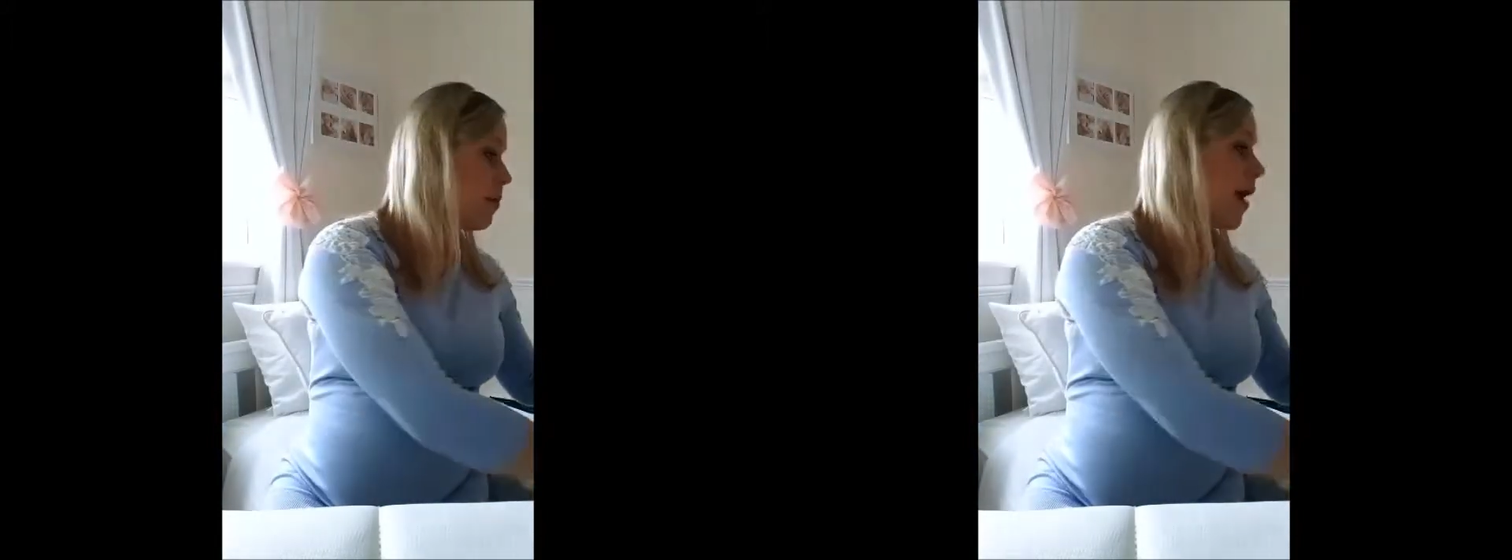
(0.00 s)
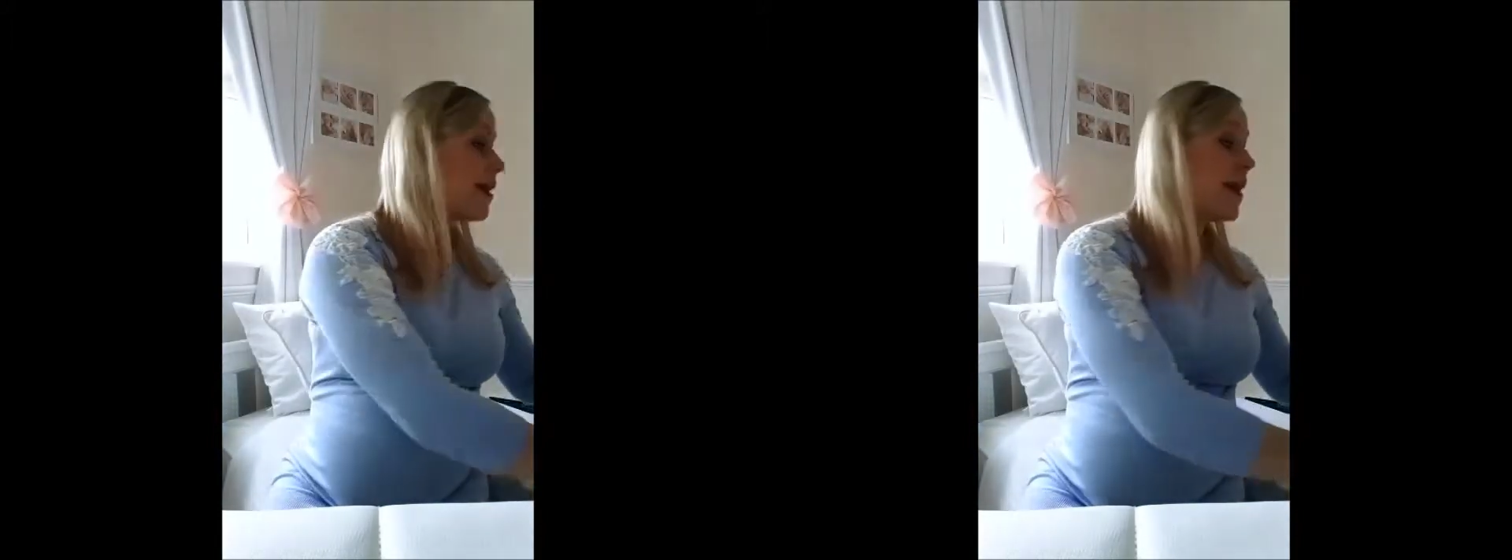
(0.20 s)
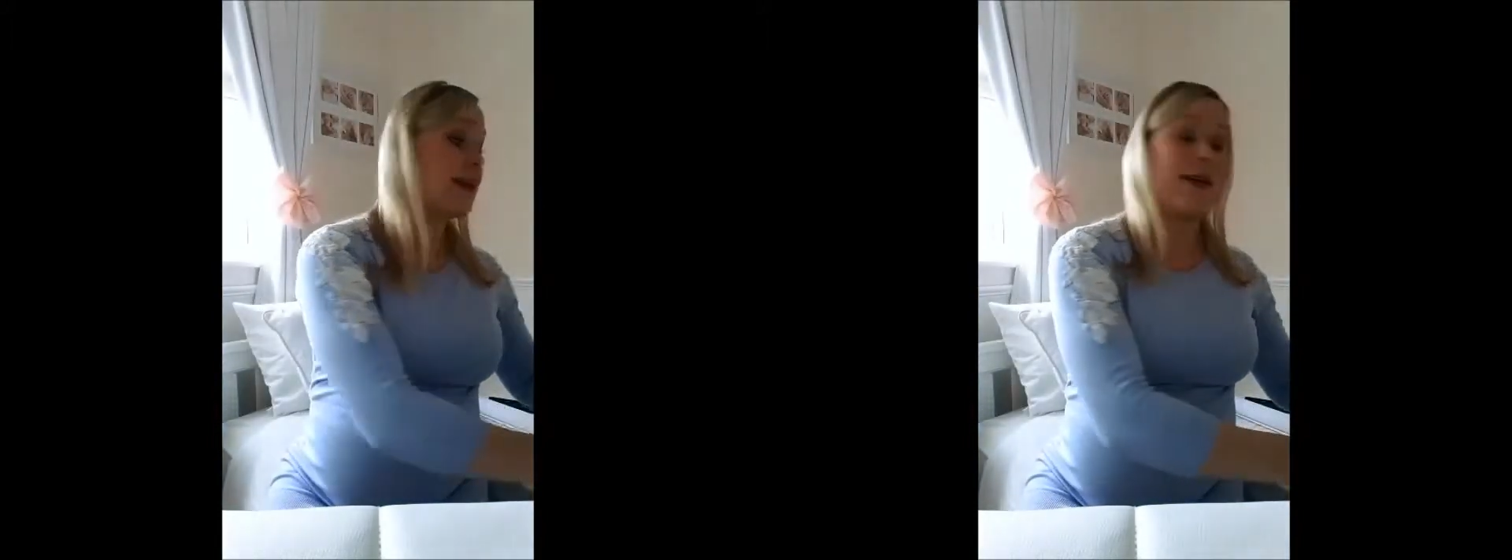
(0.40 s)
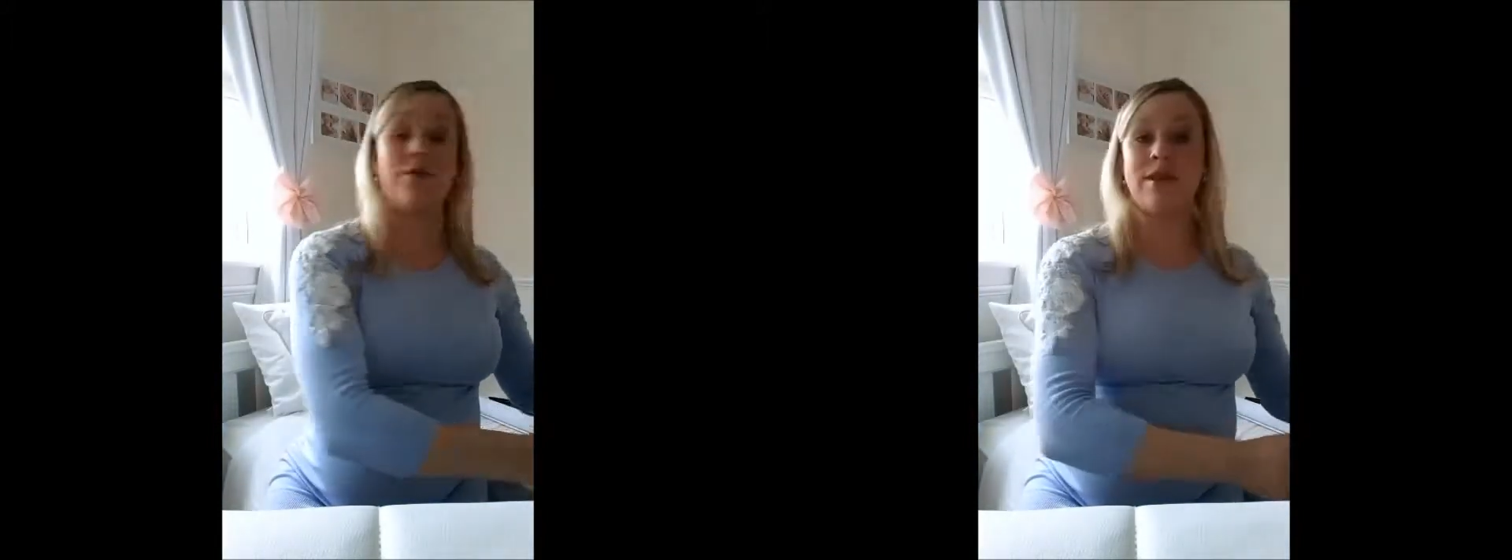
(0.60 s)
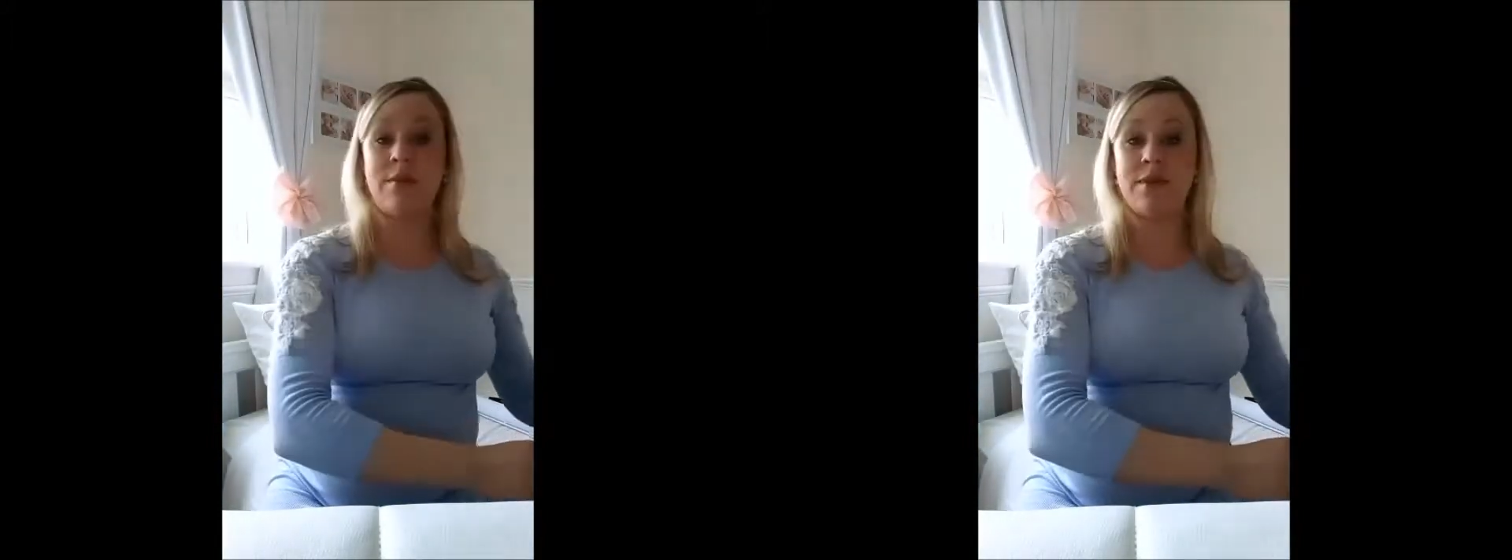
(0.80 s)
the
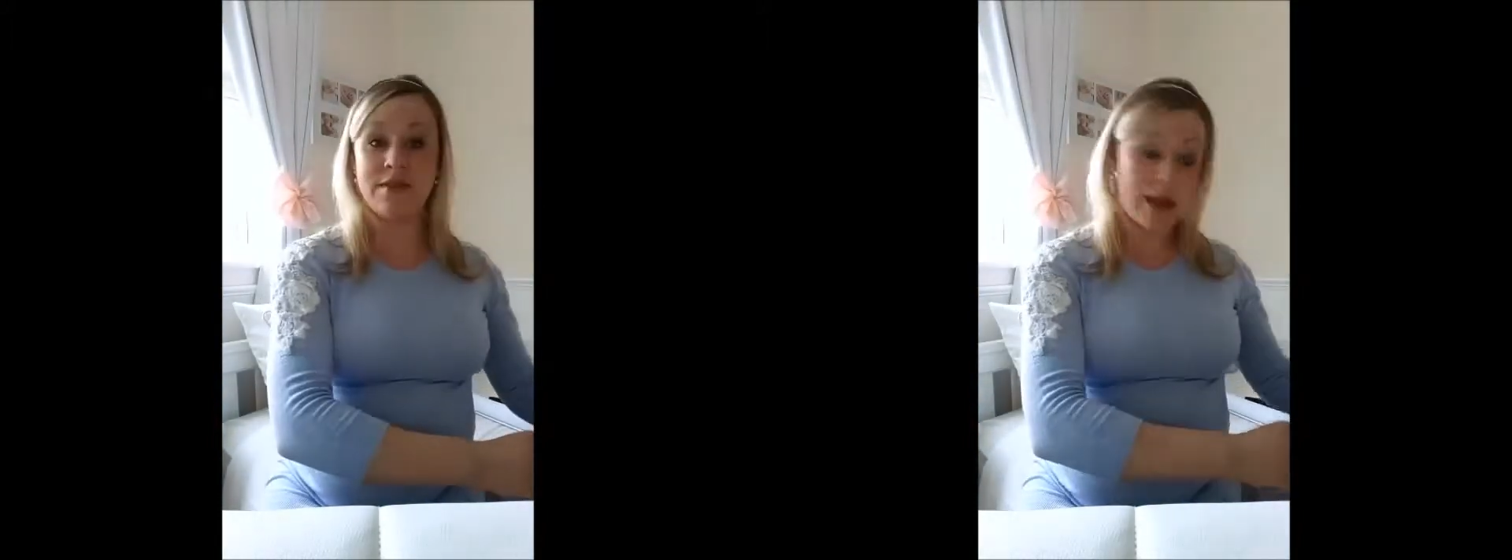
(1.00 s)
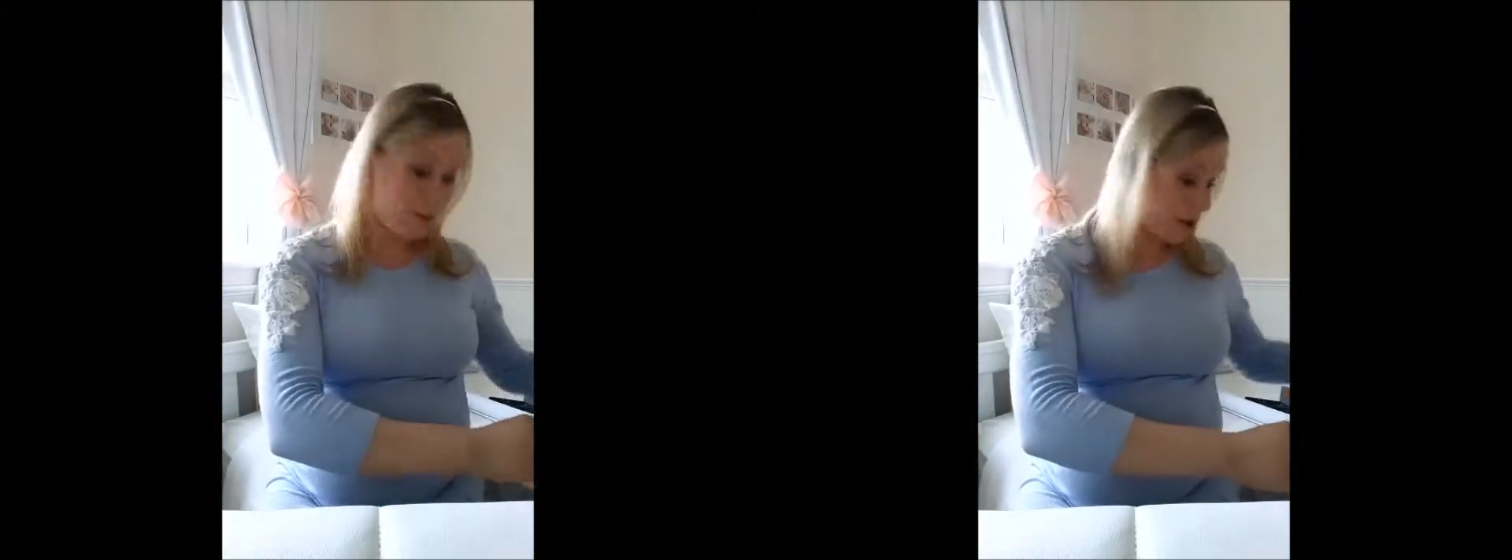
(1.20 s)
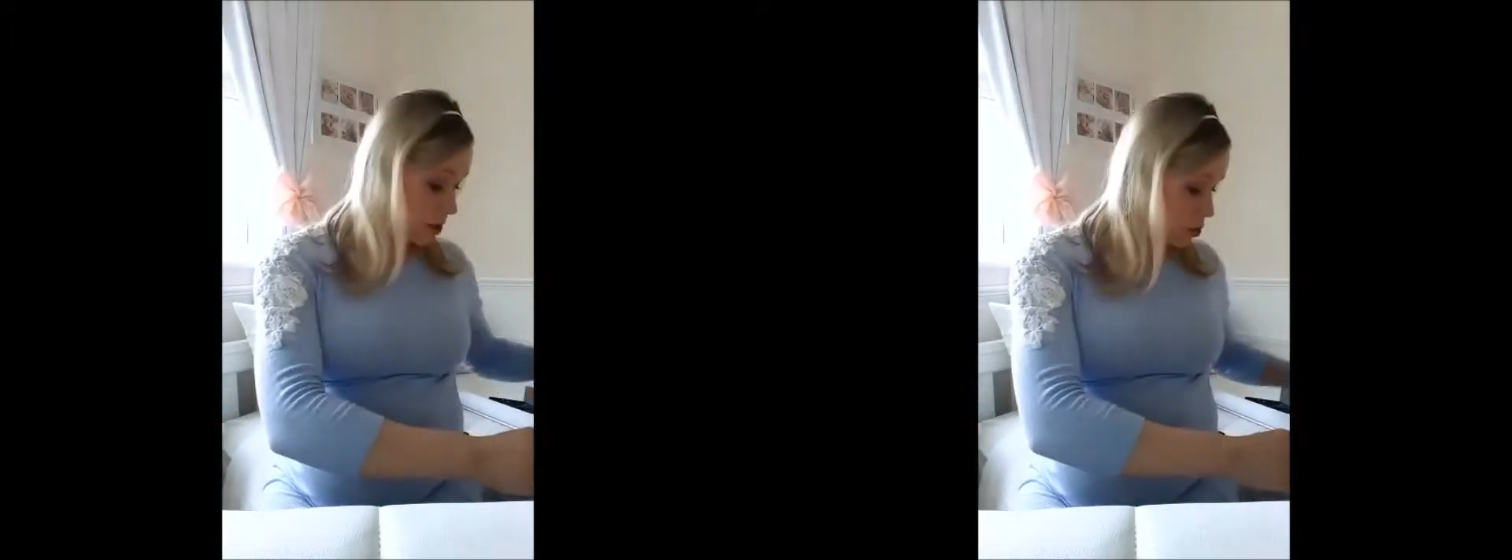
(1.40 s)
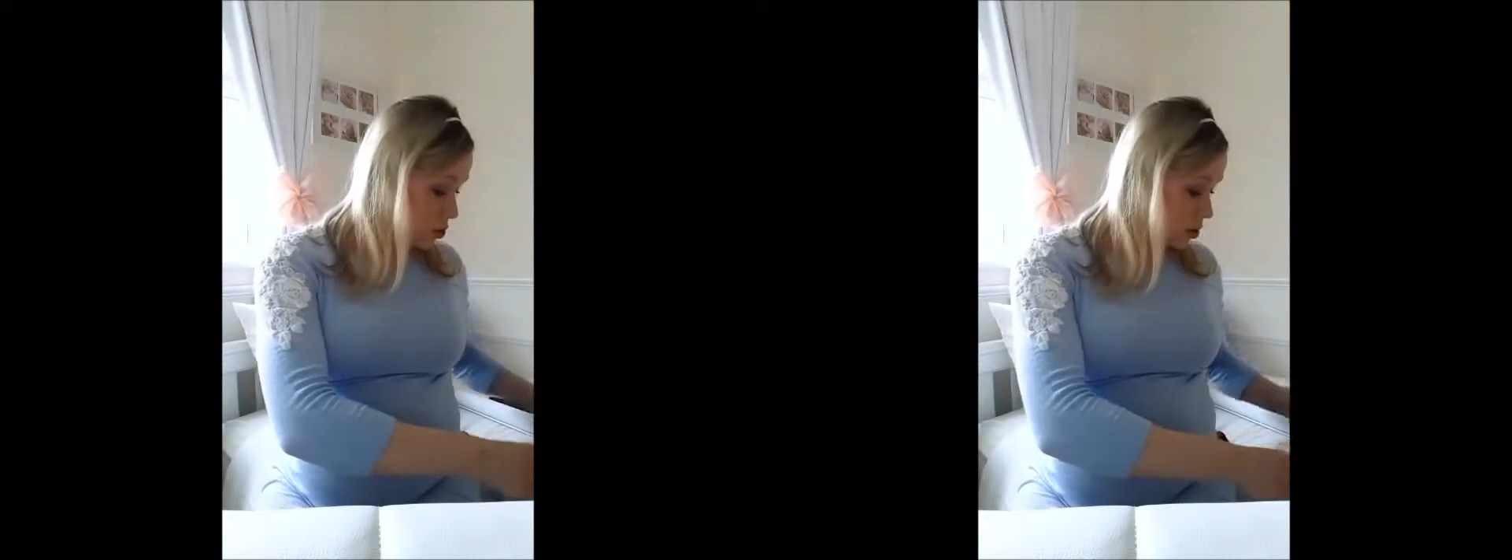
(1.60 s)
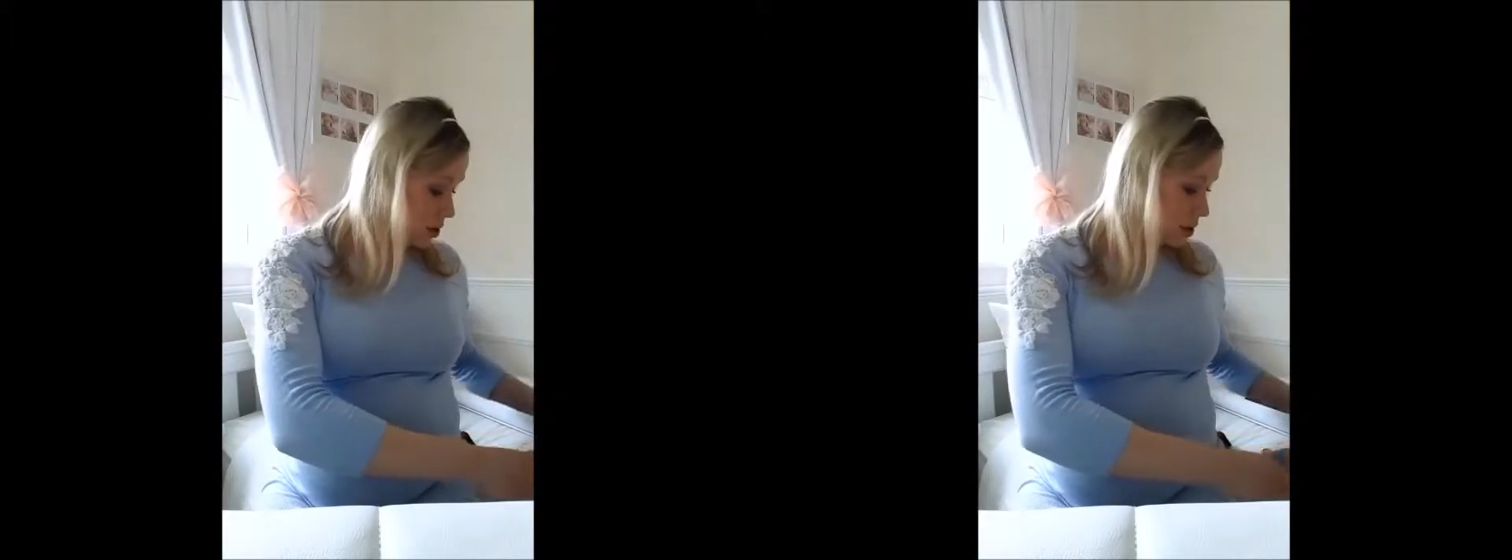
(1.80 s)
magnetic receptive tape it is
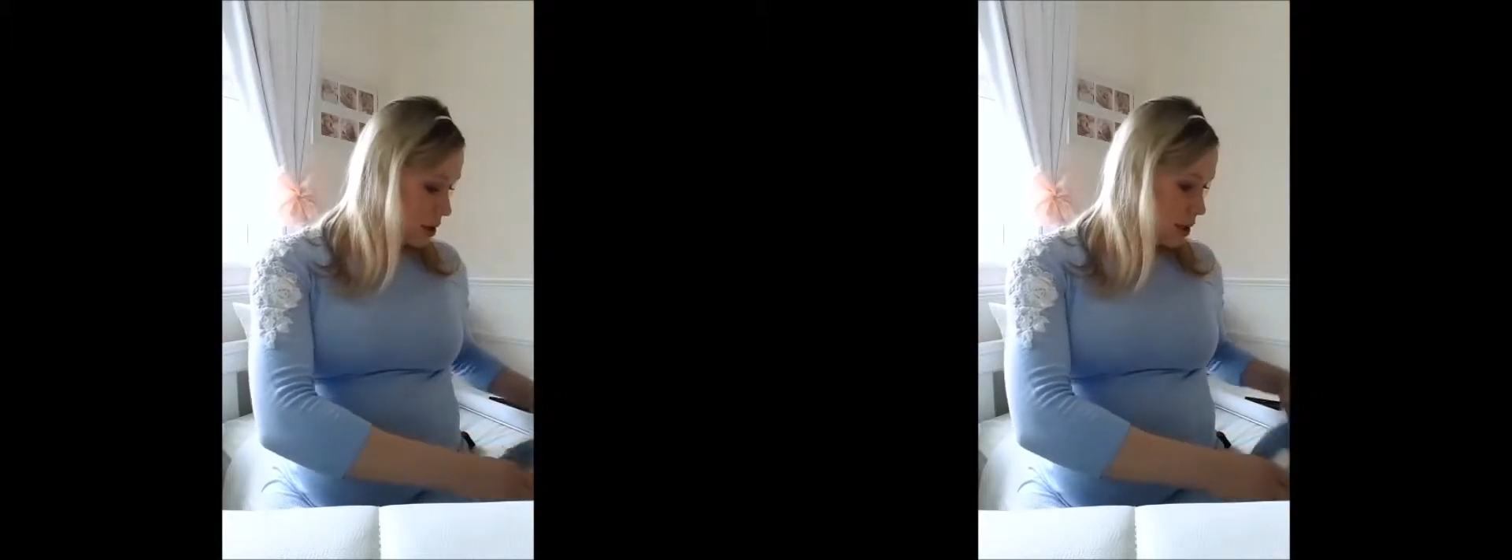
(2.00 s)
called,